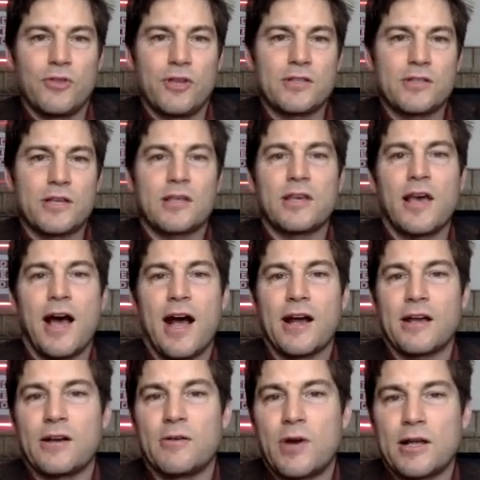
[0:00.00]
That it's like, yeah, I'm
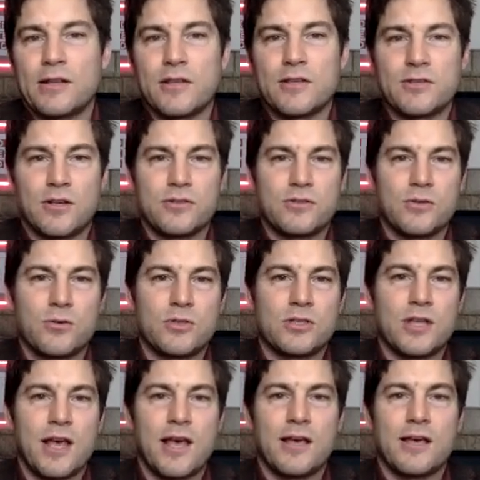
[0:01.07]
going to write this on
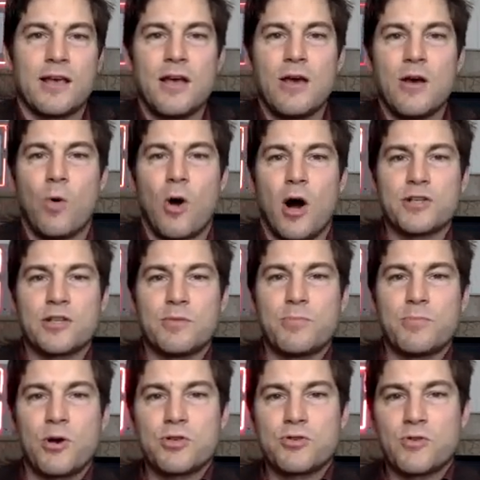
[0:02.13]
Tuesday, Washington
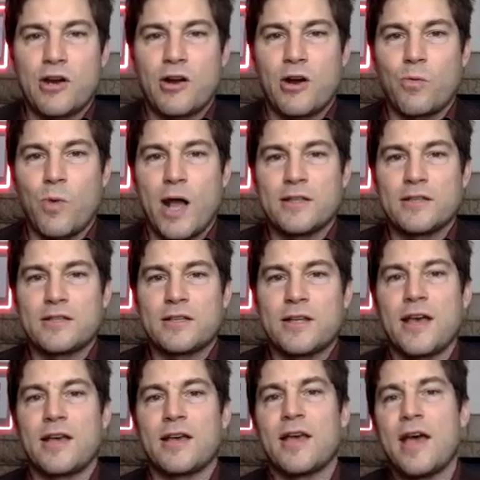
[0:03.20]
Post right on
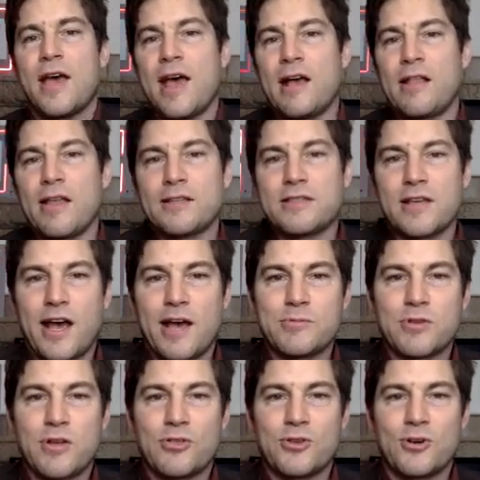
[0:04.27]
Wednesday, LA
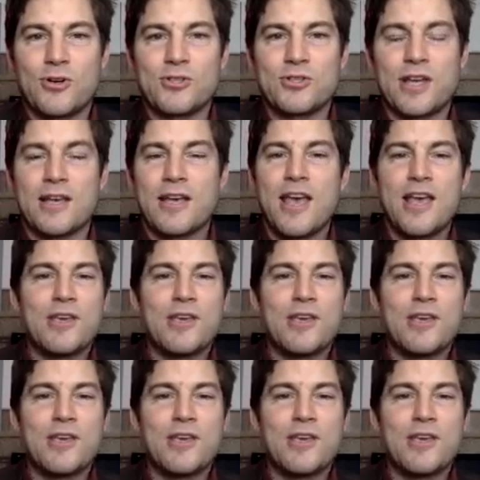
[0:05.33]
Times on Thursday.